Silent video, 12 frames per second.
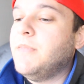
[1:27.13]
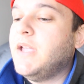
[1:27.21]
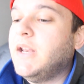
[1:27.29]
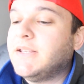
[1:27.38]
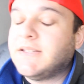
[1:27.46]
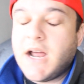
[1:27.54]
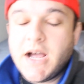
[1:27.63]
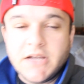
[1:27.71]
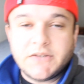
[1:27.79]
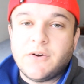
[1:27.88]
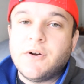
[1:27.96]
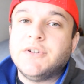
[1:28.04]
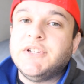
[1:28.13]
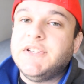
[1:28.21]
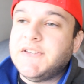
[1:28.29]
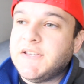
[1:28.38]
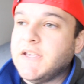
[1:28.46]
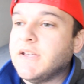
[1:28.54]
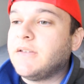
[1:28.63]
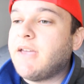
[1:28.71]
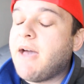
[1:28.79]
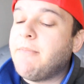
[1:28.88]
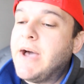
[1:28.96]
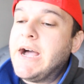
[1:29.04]
It is an ISR GT
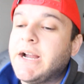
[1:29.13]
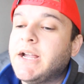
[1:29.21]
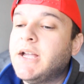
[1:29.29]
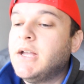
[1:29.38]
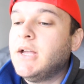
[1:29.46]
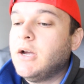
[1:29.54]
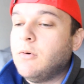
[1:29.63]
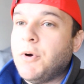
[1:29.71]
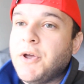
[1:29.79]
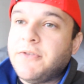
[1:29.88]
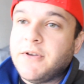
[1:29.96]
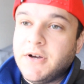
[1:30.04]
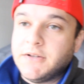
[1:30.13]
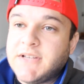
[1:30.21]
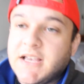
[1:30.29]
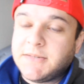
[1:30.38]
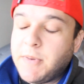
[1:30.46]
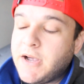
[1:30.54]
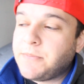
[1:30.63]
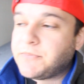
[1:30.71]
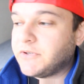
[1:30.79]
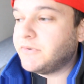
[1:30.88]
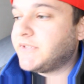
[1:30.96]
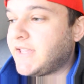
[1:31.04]
catback with a test
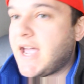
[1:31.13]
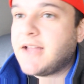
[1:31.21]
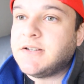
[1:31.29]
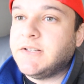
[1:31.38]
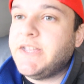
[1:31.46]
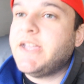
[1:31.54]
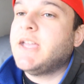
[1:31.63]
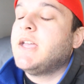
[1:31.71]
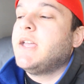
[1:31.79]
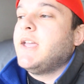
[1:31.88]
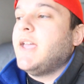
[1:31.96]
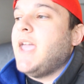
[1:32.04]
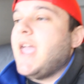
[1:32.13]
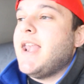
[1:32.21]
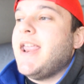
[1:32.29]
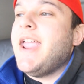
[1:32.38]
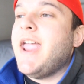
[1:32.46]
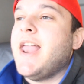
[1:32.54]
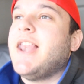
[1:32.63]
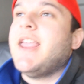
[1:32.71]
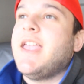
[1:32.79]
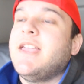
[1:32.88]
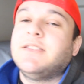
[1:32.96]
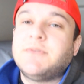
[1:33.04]
pipe, so it's a cat delete, and it
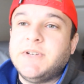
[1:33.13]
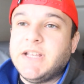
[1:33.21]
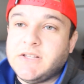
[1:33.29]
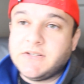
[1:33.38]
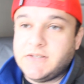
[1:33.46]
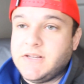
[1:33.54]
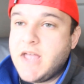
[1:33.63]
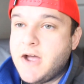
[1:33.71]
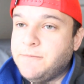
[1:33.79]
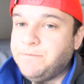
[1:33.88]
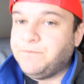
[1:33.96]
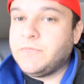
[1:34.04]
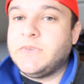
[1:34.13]
is ridiculously loud.